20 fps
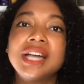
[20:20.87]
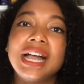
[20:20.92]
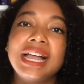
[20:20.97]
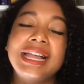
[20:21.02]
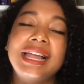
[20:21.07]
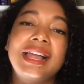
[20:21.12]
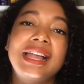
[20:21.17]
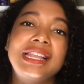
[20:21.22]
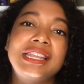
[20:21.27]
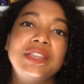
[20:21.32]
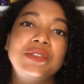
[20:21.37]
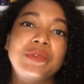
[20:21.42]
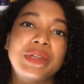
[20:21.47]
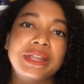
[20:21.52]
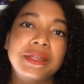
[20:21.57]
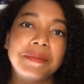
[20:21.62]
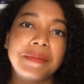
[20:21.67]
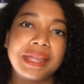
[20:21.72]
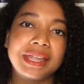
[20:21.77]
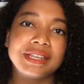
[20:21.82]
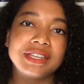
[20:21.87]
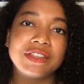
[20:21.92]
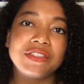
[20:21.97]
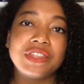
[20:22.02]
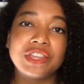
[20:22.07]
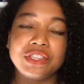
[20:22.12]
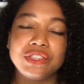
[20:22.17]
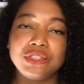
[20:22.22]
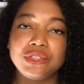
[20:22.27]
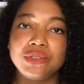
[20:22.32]
highly recommend that
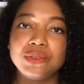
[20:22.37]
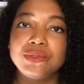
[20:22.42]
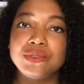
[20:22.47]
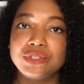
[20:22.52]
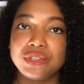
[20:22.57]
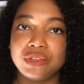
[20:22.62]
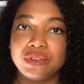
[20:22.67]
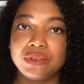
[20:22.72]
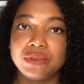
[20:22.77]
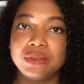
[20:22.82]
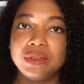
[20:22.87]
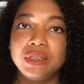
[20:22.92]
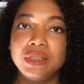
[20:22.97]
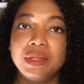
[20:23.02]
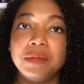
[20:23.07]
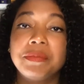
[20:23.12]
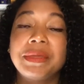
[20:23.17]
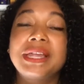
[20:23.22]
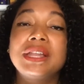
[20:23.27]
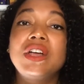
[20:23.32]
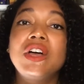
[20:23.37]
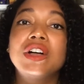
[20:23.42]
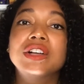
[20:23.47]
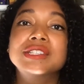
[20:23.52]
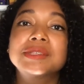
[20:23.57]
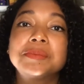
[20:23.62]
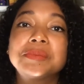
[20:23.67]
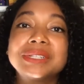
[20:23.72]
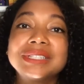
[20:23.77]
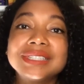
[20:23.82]
you do. Bell Hooks
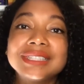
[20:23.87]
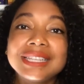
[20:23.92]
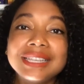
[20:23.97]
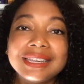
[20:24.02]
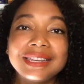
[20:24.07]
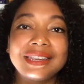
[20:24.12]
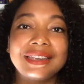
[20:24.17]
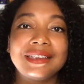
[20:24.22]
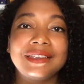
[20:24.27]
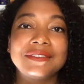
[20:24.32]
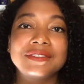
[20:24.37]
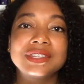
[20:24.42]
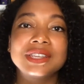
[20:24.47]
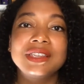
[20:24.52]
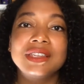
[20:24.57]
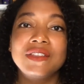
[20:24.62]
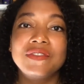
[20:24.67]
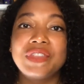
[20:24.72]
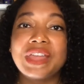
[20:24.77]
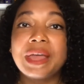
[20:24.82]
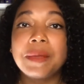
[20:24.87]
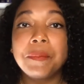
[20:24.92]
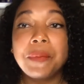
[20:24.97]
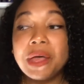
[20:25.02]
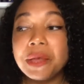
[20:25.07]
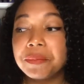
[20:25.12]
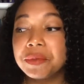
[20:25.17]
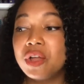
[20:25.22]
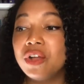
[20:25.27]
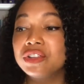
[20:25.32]
believed that pop
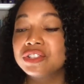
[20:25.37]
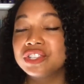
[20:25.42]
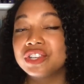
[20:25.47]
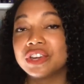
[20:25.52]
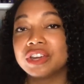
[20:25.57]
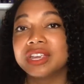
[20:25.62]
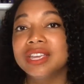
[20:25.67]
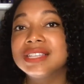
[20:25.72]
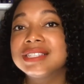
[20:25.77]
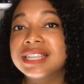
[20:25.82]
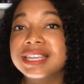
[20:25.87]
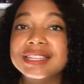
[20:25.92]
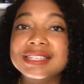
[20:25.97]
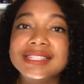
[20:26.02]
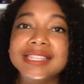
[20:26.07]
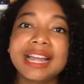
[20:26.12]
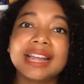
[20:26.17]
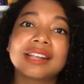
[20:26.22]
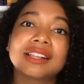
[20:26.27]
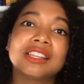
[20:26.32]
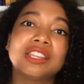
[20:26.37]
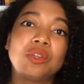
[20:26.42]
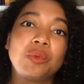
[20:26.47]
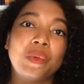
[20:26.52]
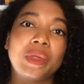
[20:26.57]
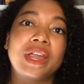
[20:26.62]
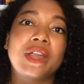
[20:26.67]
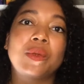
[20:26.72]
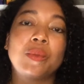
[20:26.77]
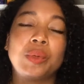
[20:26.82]
culture is exactly
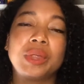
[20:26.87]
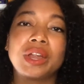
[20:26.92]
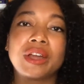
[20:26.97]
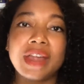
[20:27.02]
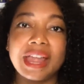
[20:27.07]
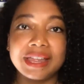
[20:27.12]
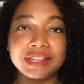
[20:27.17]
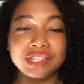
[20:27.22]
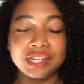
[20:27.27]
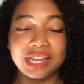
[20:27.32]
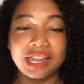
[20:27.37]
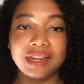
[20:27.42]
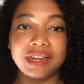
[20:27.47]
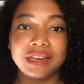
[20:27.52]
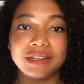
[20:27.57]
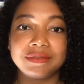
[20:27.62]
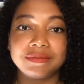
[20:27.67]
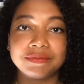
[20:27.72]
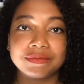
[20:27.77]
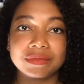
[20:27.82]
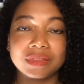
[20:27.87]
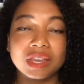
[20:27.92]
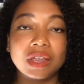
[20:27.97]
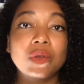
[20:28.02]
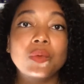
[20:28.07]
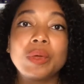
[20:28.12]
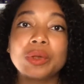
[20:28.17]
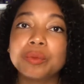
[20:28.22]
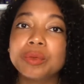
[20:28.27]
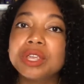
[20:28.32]
where we are educated.
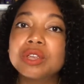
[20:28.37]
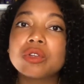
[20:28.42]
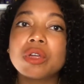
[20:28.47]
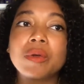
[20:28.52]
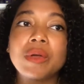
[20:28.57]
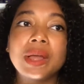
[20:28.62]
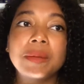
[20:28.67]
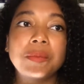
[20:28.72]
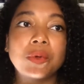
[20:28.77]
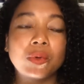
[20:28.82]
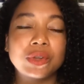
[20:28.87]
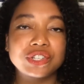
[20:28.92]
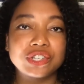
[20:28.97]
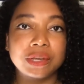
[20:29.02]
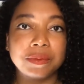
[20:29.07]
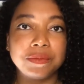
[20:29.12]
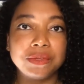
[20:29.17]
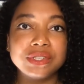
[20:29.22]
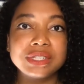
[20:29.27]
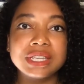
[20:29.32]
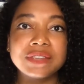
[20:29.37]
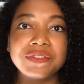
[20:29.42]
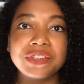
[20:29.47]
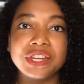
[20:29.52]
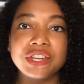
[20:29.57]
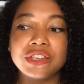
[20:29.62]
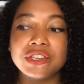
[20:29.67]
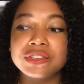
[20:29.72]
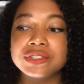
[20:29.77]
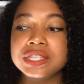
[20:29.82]
When we grow up watching music
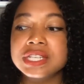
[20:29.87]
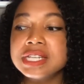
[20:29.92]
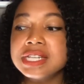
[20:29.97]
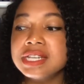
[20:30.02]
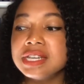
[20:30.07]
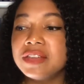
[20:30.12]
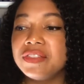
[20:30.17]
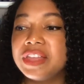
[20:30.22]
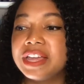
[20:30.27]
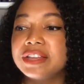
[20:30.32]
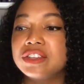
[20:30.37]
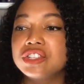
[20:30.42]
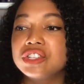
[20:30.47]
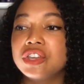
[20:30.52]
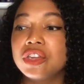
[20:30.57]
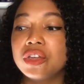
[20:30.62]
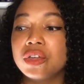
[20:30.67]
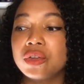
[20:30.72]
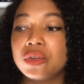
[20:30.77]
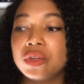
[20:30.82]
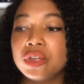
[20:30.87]
videos that show,